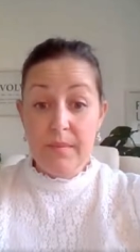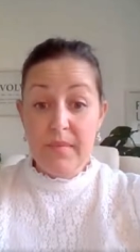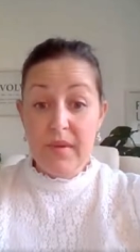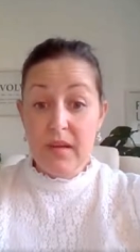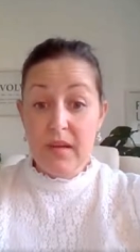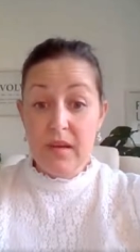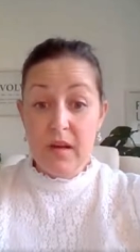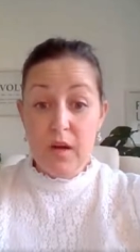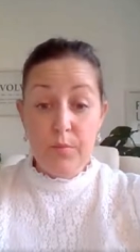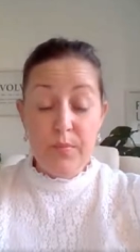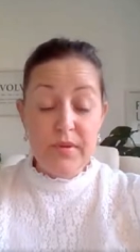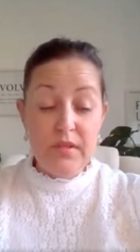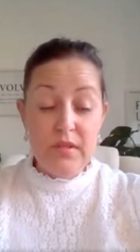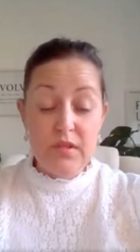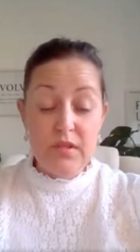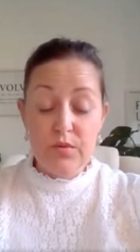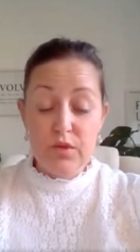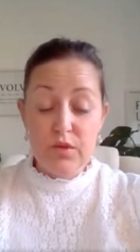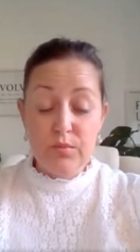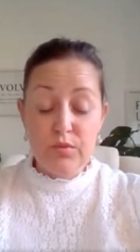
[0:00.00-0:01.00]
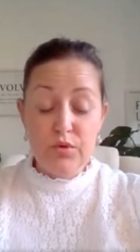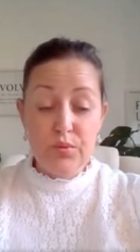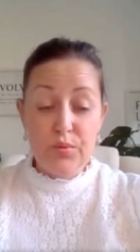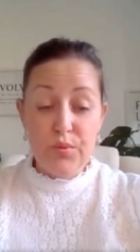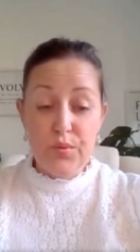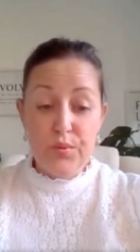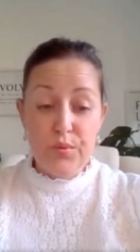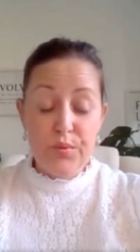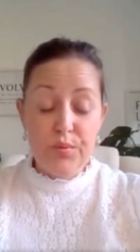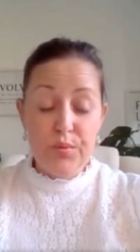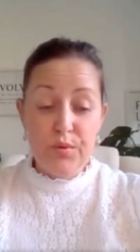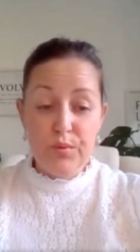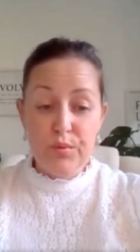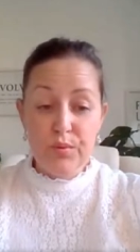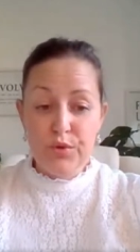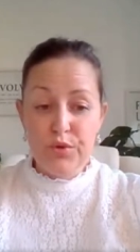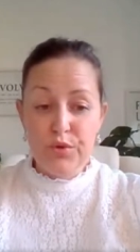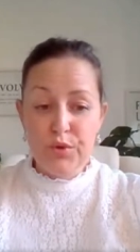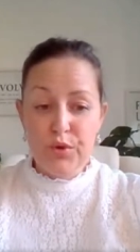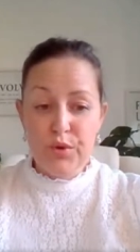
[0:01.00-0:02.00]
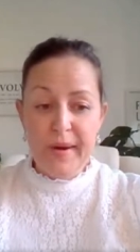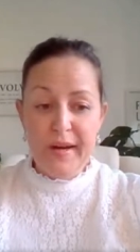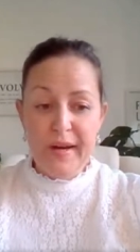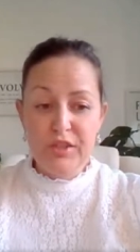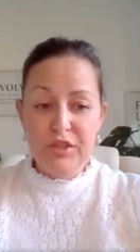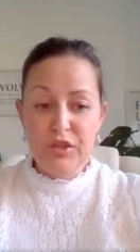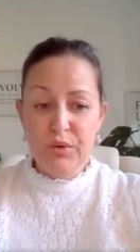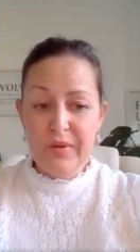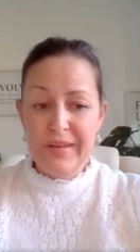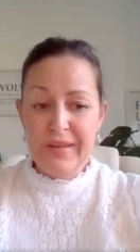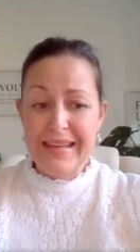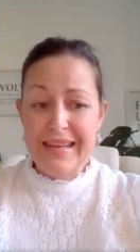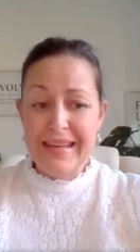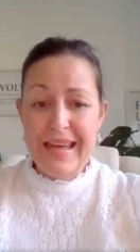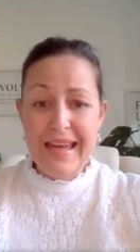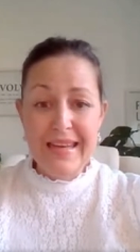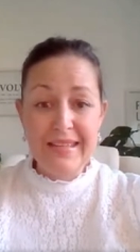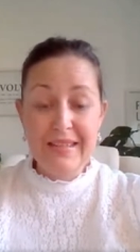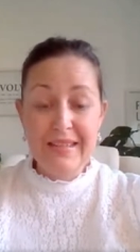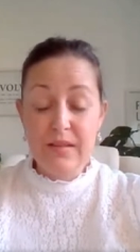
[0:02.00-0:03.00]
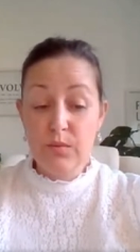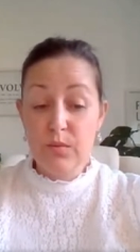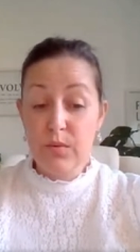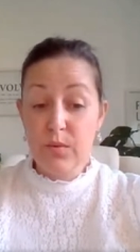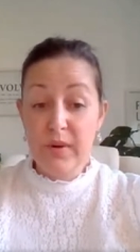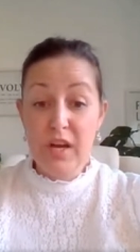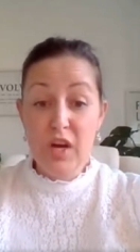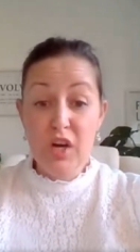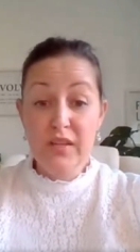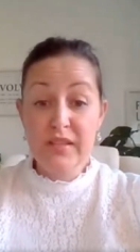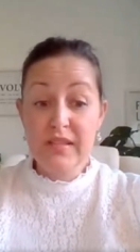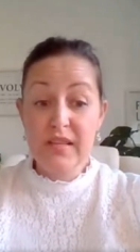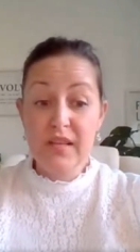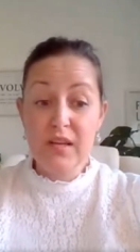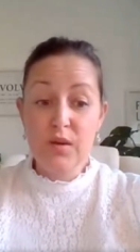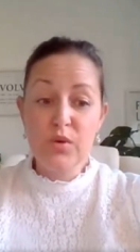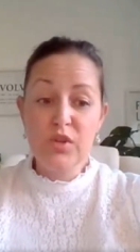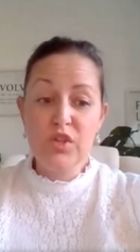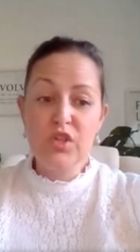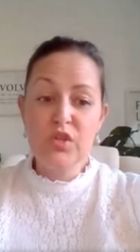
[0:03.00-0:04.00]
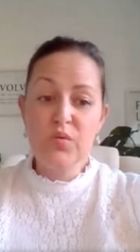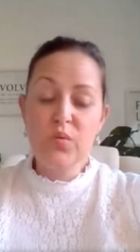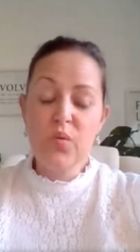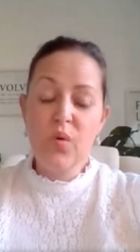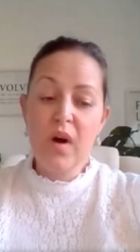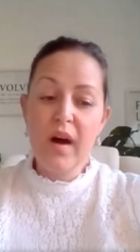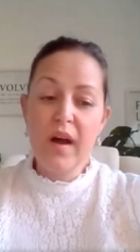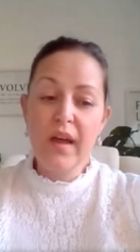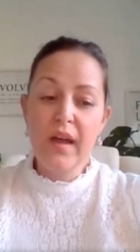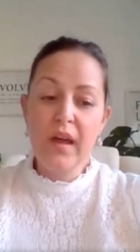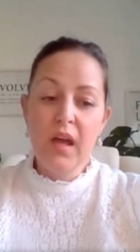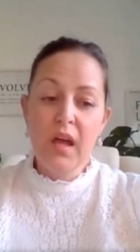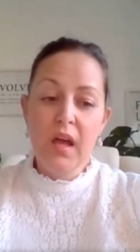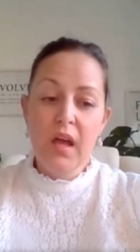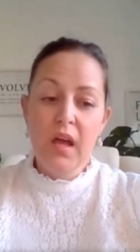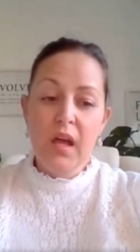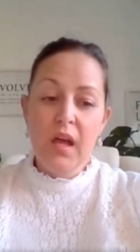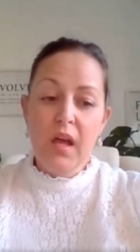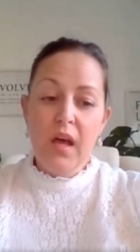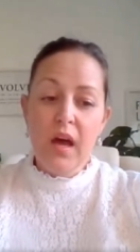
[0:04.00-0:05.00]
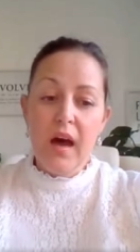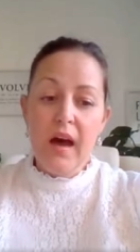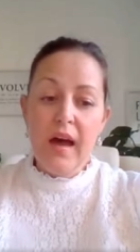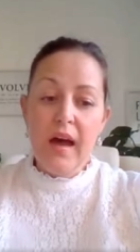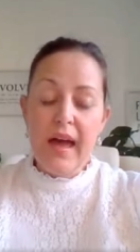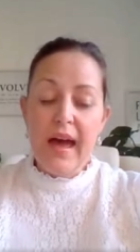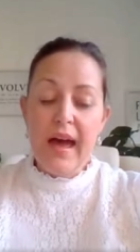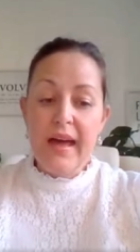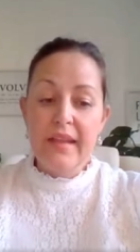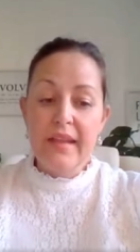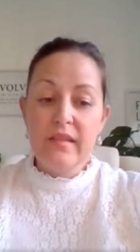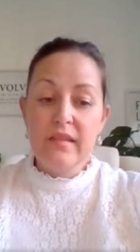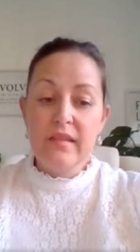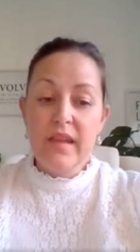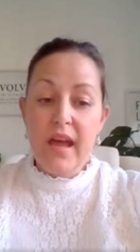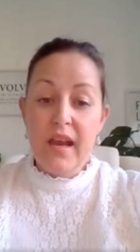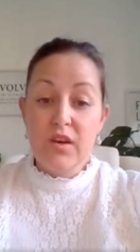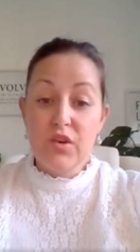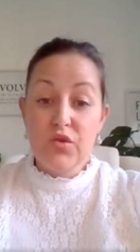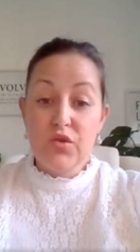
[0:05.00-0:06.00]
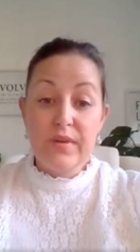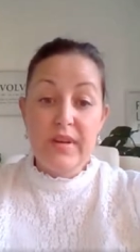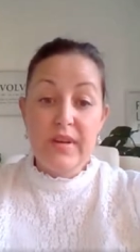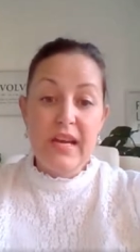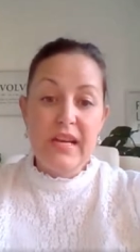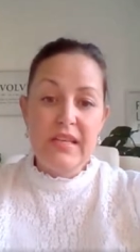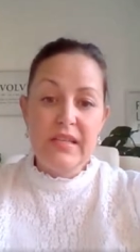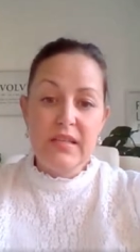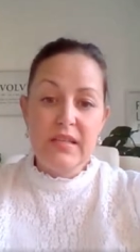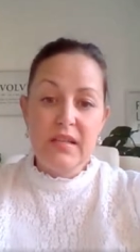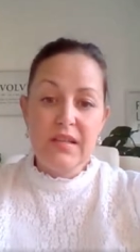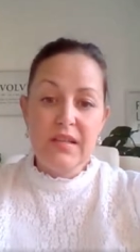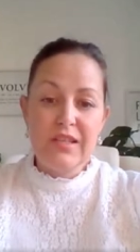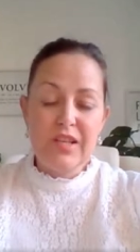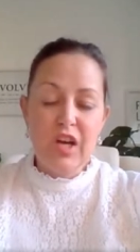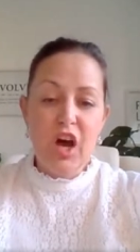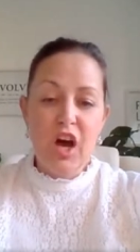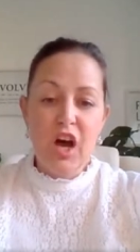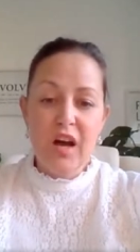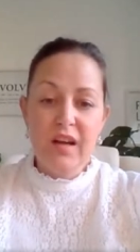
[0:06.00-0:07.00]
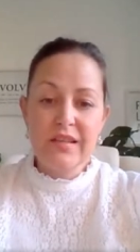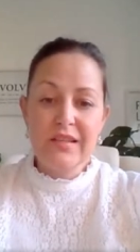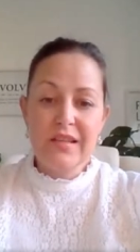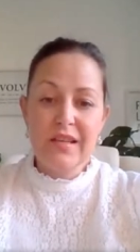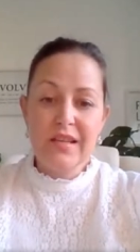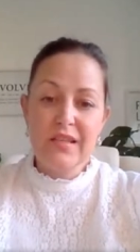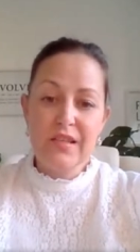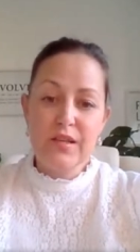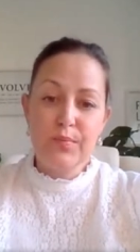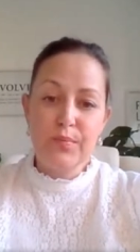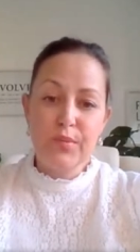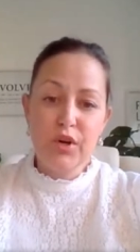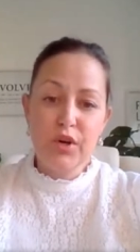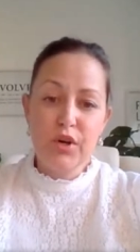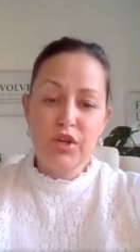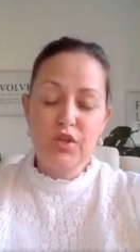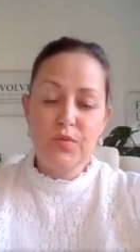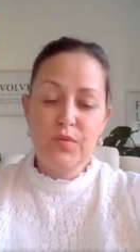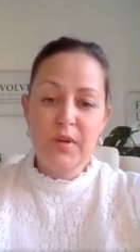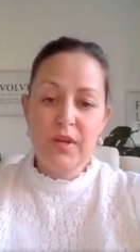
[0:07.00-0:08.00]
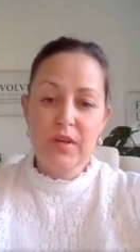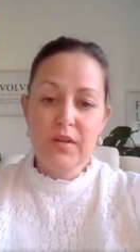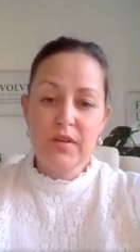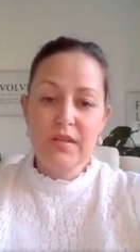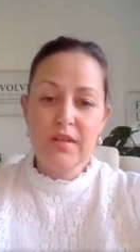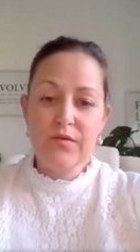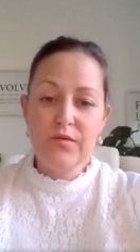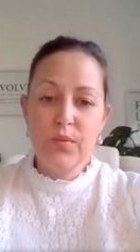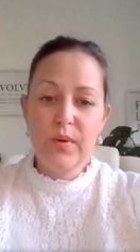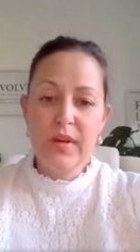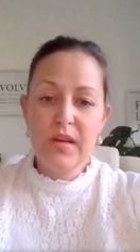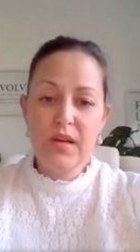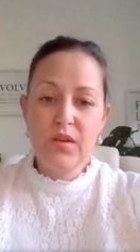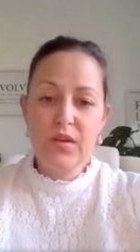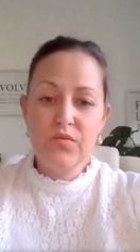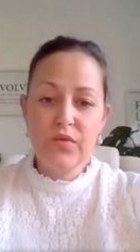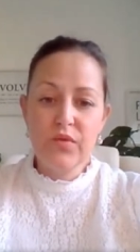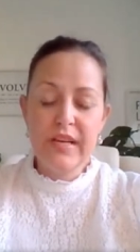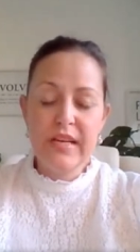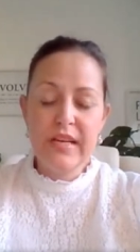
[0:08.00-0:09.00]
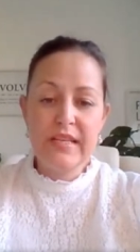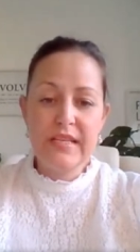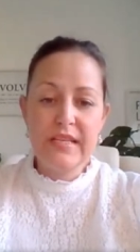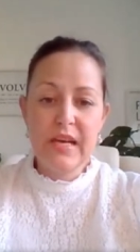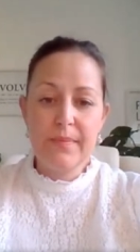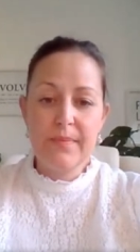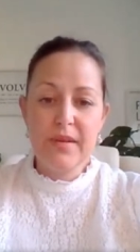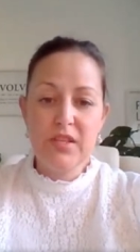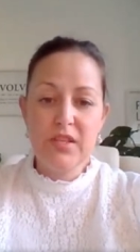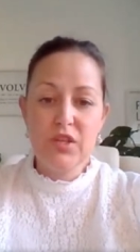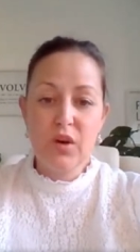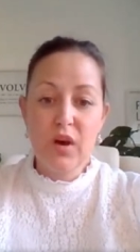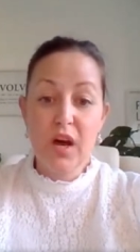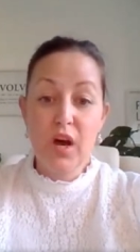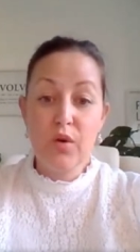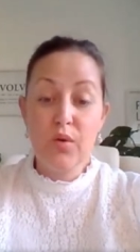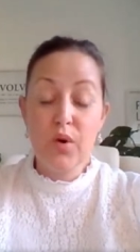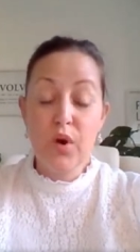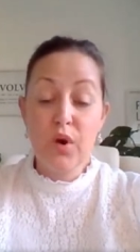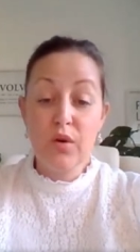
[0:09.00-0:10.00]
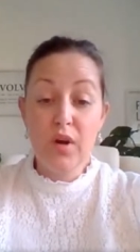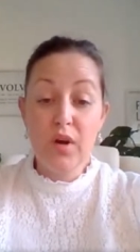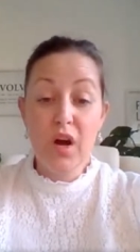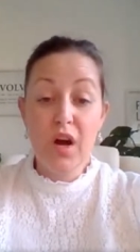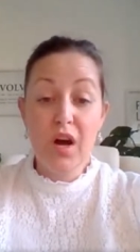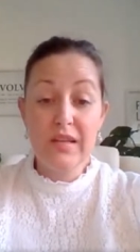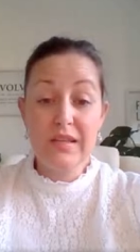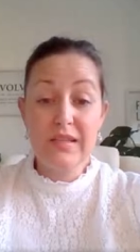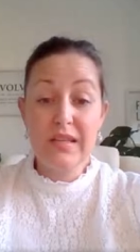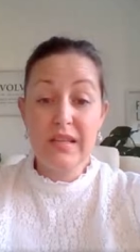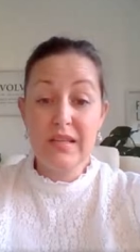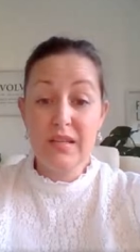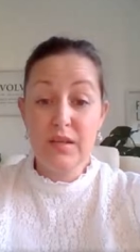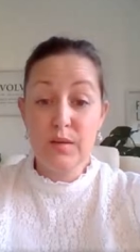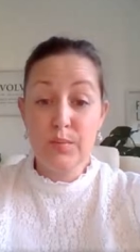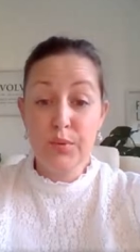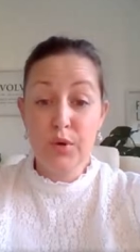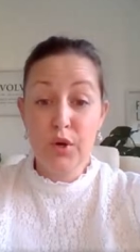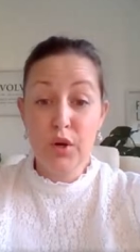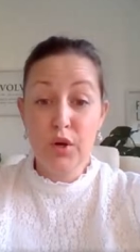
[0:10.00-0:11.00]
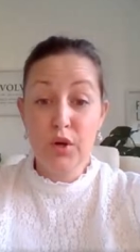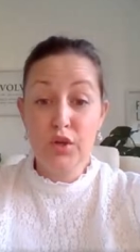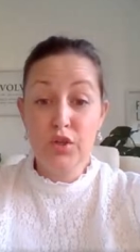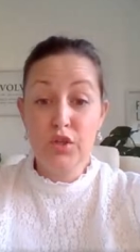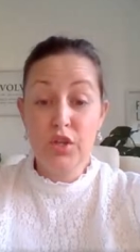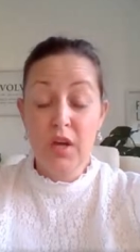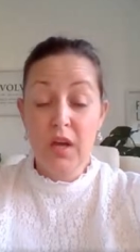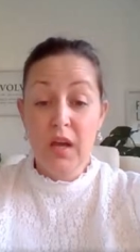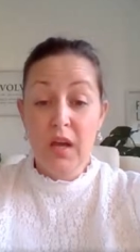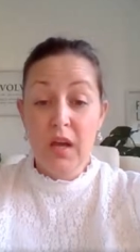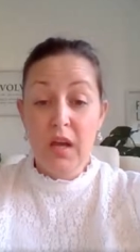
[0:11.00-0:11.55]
um, in our business, which I'm sure we'll, we'll talk about shortly. Yes, we are seeing it, which is why I had then created this heart-centered approach, because if we can really tap into our own heart-centered approach,